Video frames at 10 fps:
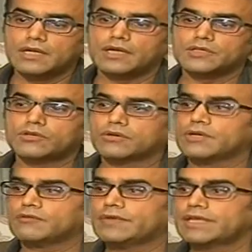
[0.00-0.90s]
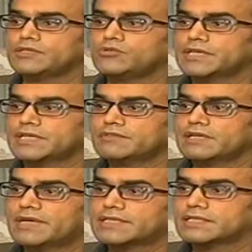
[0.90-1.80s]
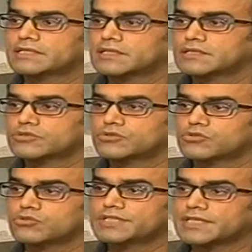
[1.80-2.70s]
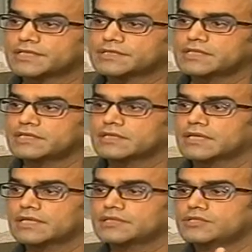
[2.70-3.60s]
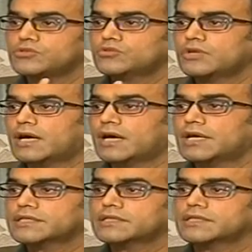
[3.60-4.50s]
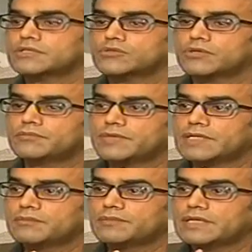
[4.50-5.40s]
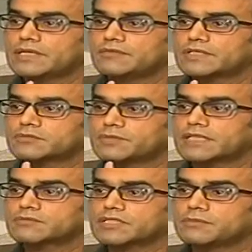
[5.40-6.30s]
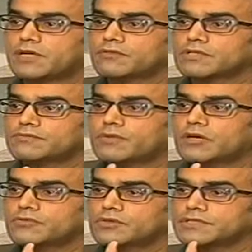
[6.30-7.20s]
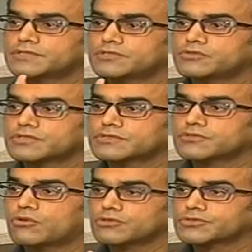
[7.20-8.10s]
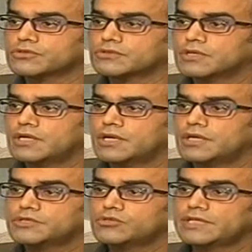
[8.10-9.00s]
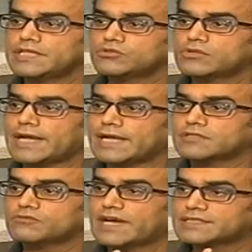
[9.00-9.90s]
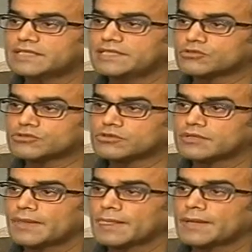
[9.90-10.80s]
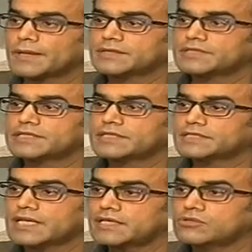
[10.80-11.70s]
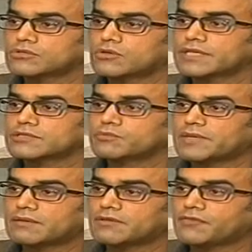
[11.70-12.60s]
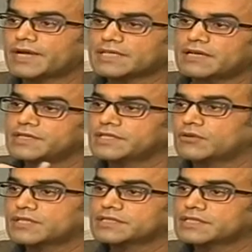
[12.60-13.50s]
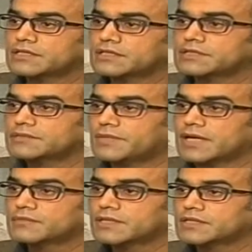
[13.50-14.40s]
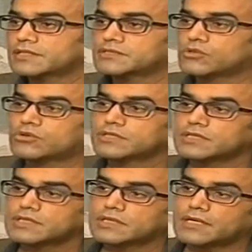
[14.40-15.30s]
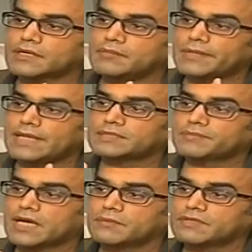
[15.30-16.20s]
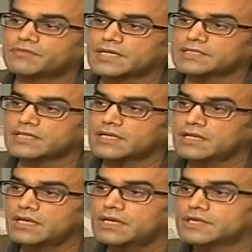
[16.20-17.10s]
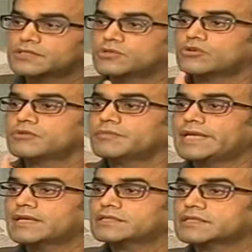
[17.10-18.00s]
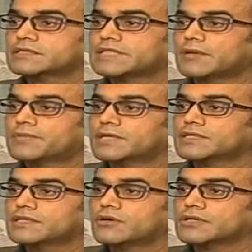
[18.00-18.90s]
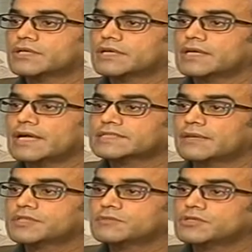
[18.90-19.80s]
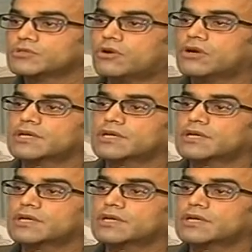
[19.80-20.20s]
When you are given a mandate to rule the country and you are being given a space by the powerful institutions also, you need to act wisely also. They didn't tell you to pick up a fight every now and then in the parliament. Don't make the parliament functional. Don't make the separate or acceptable to all